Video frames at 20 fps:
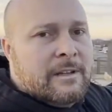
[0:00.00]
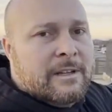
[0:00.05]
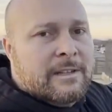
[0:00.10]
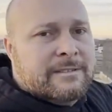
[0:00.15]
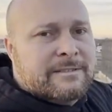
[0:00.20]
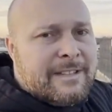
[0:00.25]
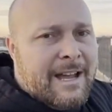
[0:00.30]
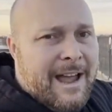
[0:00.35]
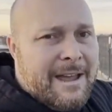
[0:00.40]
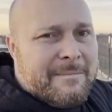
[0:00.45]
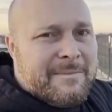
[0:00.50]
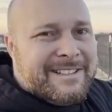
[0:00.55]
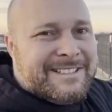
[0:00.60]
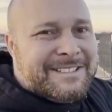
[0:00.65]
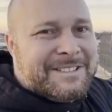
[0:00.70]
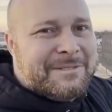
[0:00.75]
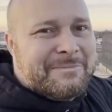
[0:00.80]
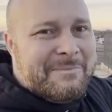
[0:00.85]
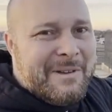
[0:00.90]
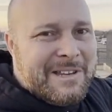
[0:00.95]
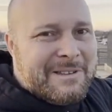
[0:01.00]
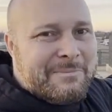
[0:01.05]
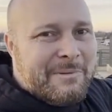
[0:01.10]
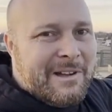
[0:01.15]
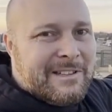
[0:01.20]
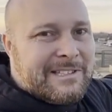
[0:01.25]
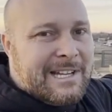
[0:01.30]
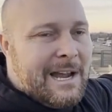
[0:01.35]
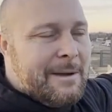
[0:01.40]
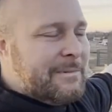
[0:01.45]
diamonds
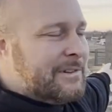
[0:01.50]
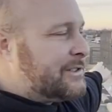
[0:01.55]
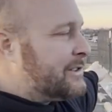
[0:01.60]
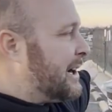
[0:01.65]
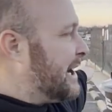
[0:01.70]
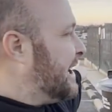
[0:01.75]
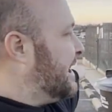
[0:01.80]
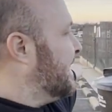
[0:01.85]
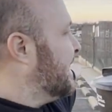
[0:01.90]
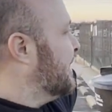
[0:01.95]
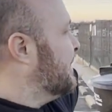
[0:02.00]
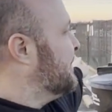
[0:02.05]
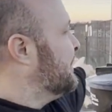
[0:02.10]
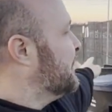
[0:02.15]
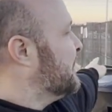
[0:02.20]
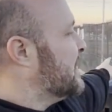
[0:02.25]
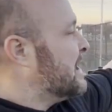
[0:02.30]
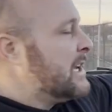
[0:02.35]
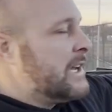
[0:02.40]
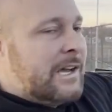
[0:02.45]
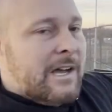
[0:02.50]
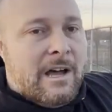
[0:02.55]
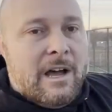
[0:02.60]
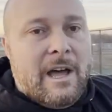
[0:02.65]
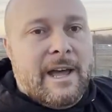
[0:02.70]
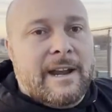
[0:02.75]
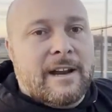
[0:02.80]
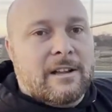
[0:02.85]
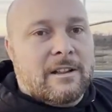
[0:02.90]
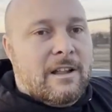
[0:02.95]
right here,
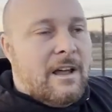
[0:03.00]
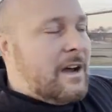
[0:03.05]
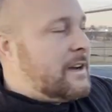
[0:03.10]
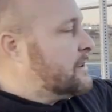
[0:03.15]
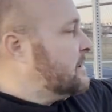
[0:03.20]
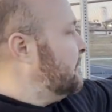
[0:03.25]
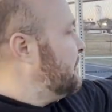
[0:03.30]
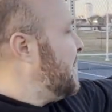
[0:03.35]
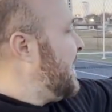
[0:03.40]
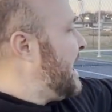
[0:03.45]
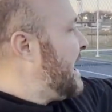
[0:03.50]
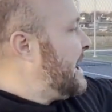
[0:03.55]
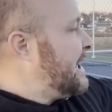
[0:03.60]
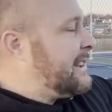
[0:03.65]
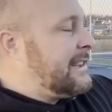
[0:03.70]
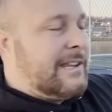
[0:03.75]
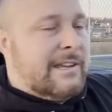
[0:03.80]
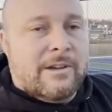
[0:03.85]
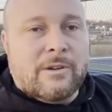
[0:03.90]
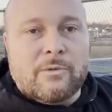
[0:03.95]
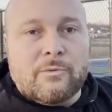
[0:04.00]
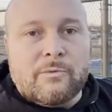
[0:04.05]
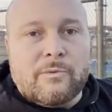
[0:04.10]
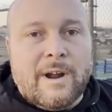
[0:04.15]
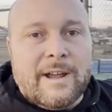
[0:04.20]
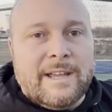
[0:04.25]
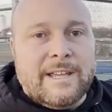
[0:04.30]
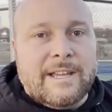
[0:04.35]
and along the path right